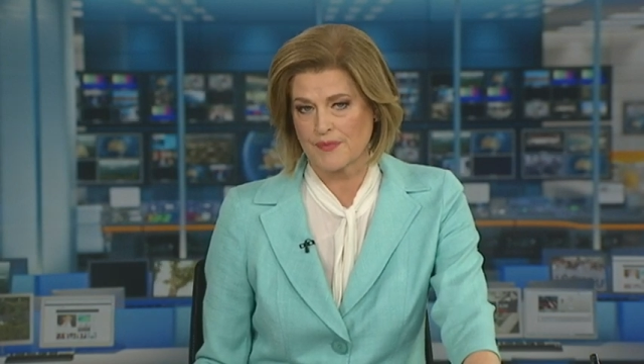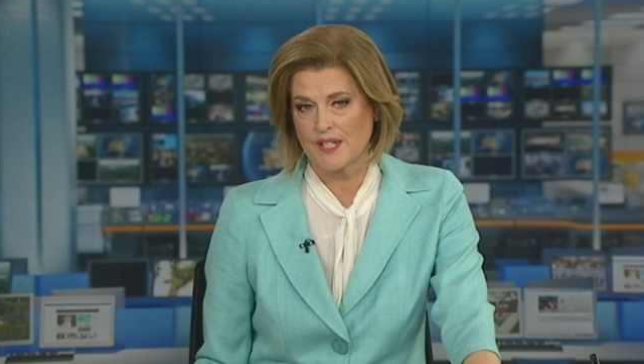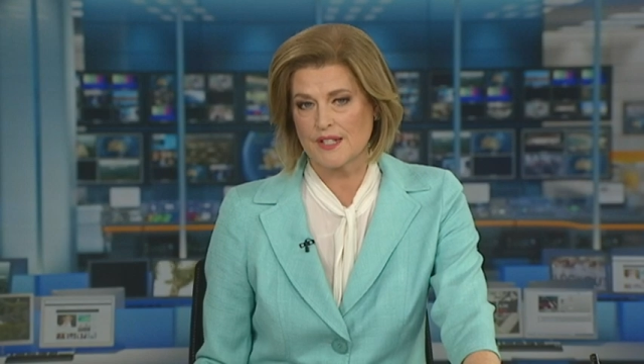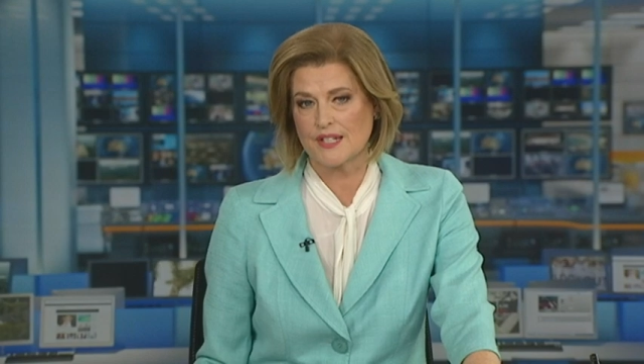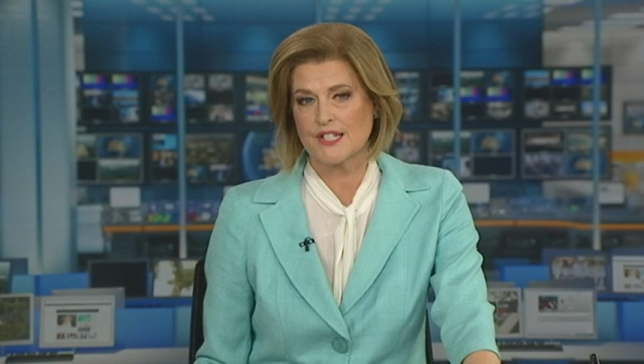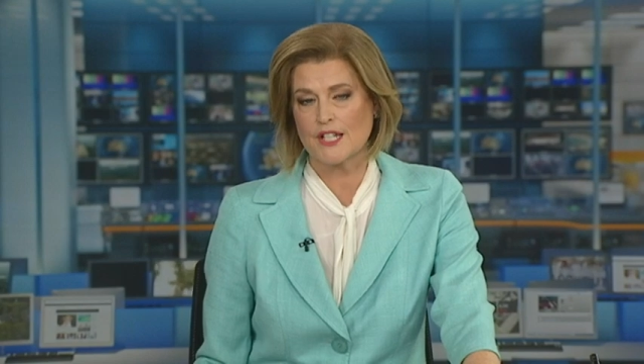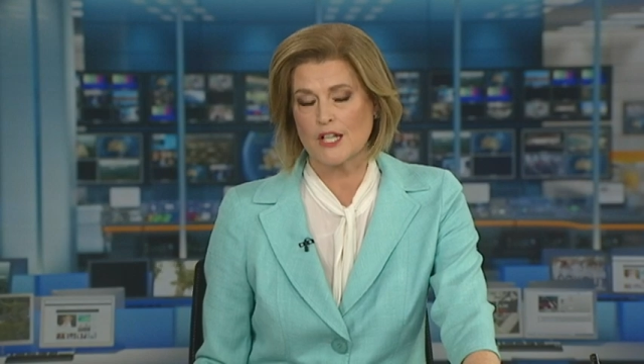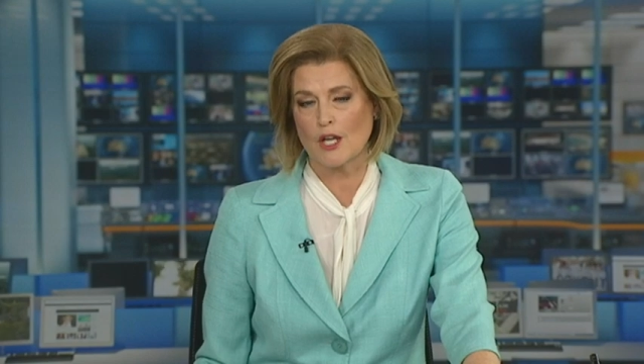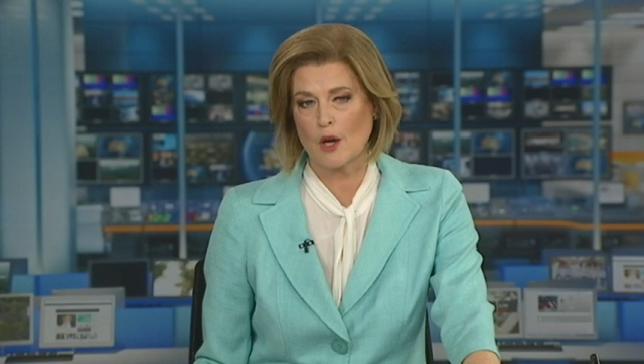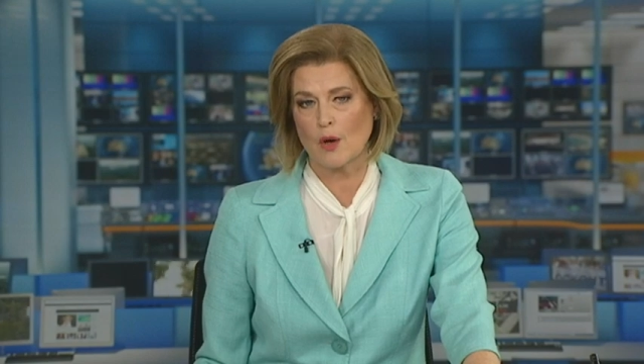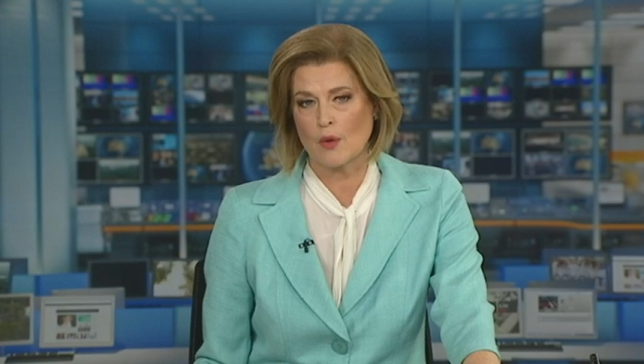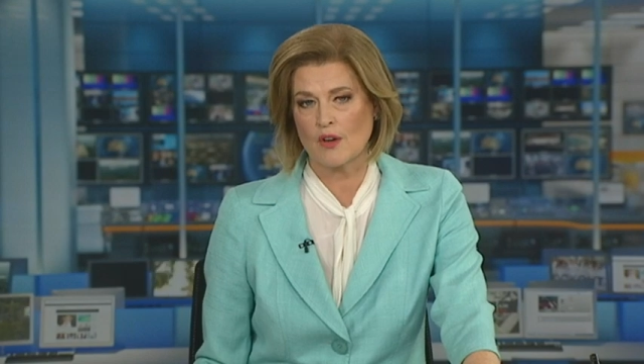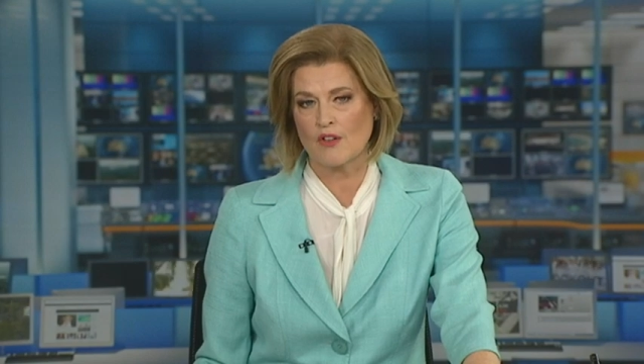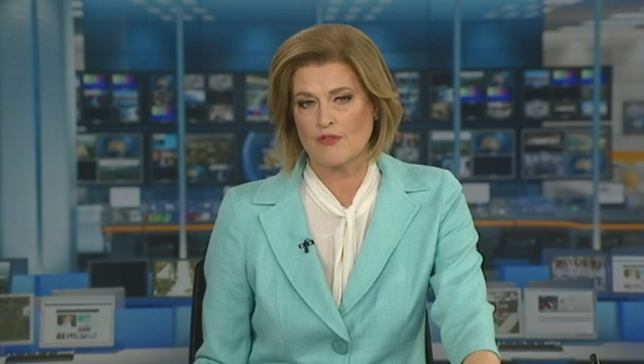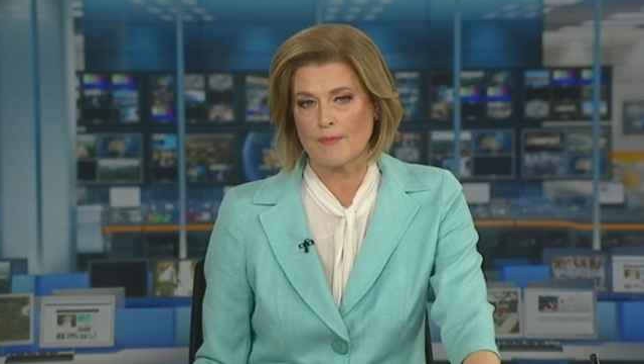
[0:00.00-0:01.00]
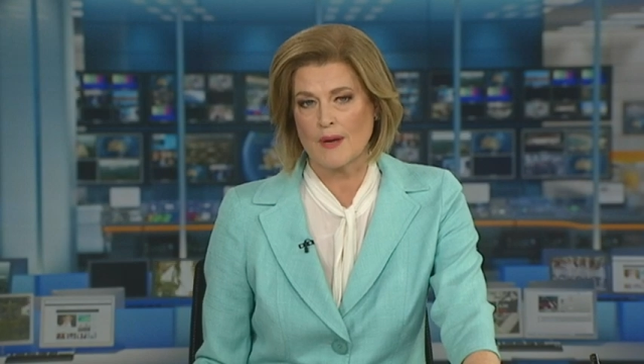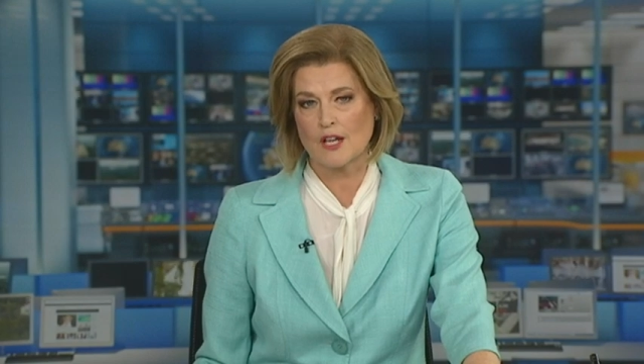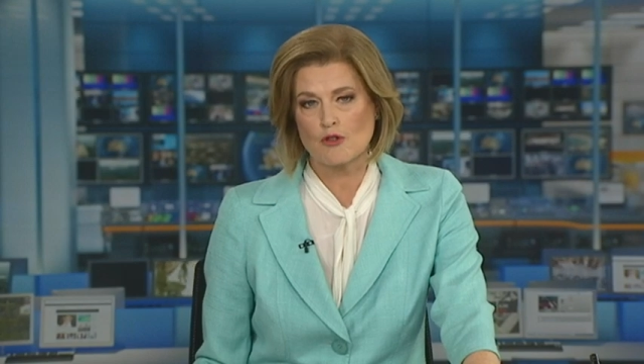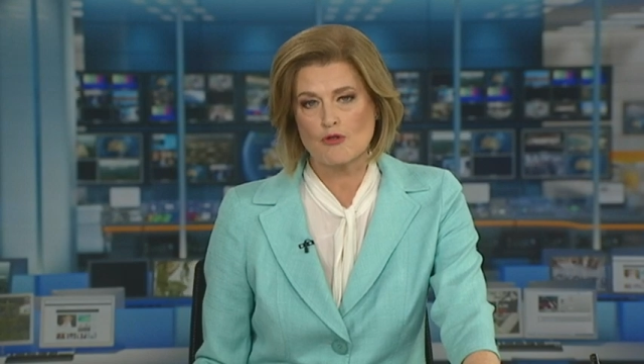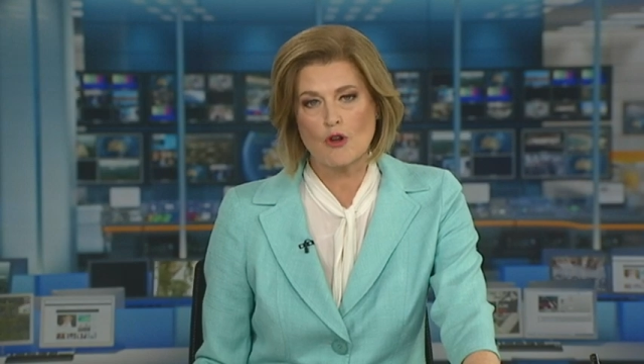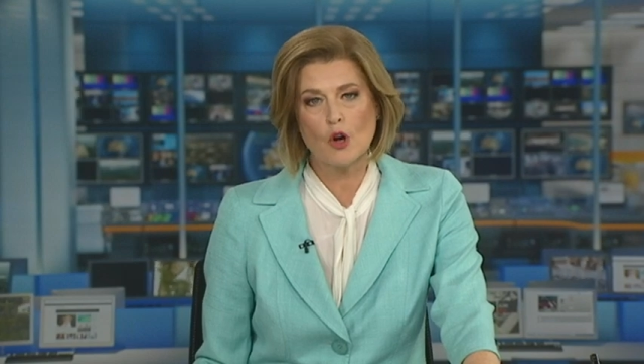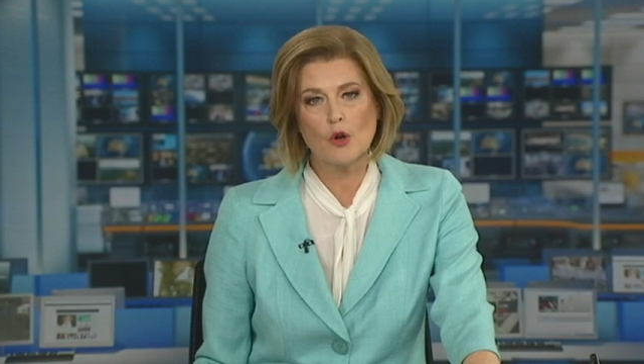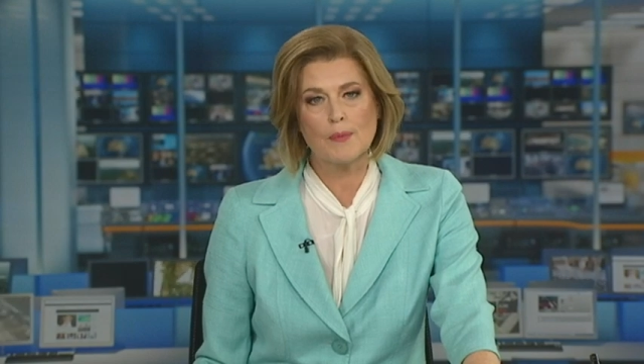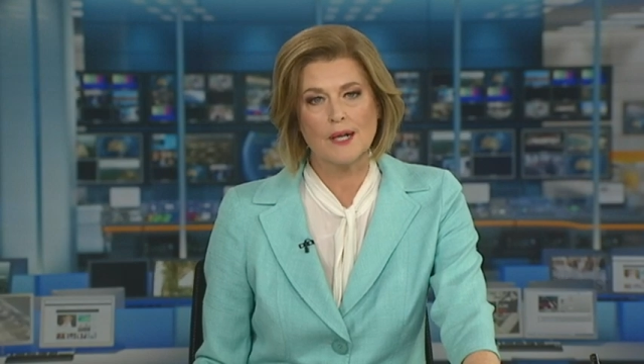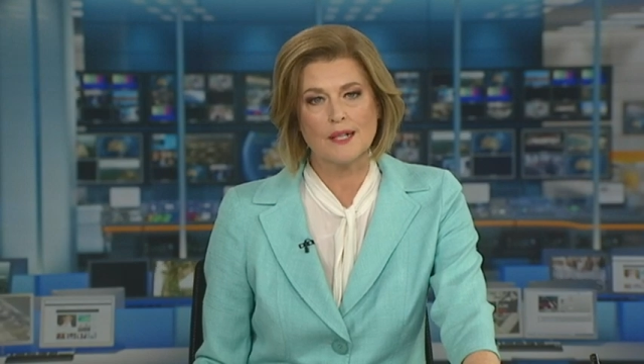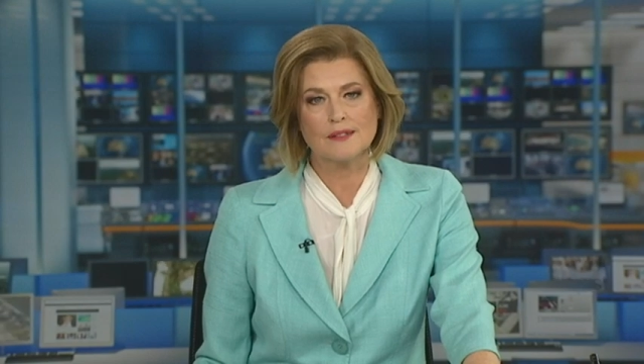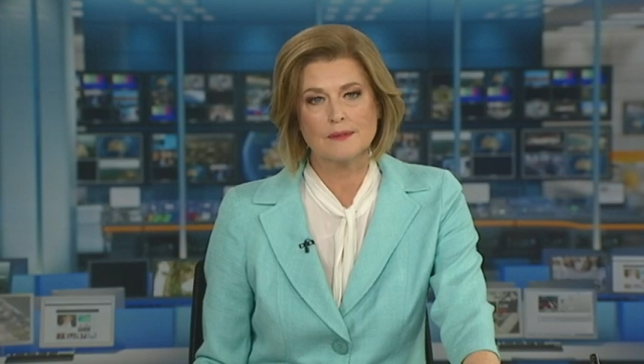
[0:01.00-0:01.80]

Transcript: Here's CEO of Microba,